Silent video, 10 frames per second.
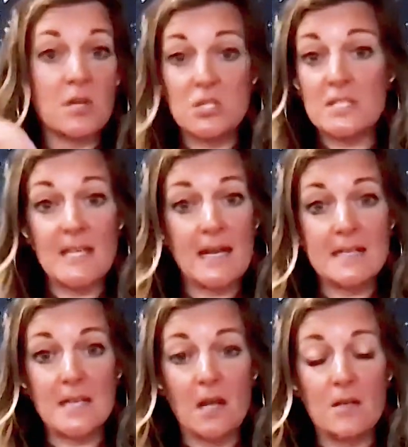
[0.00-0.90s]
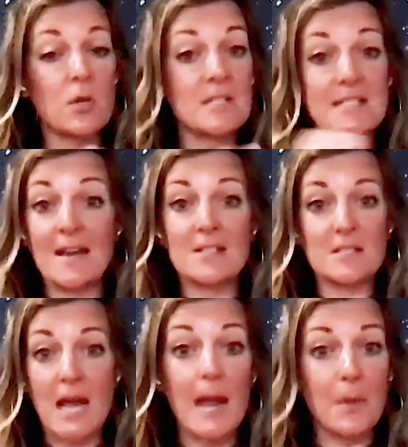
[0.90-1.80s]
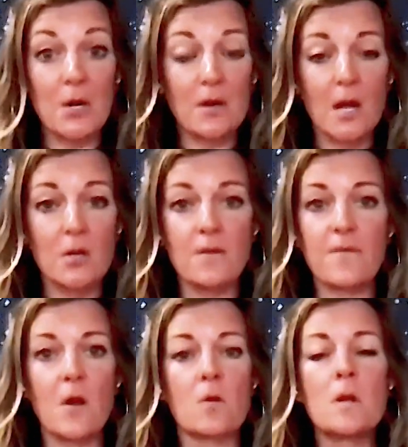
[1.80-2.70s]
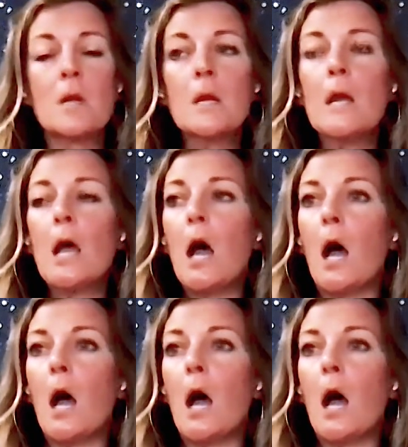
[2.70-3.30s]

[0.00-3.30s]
So you could just set a timer on your phone.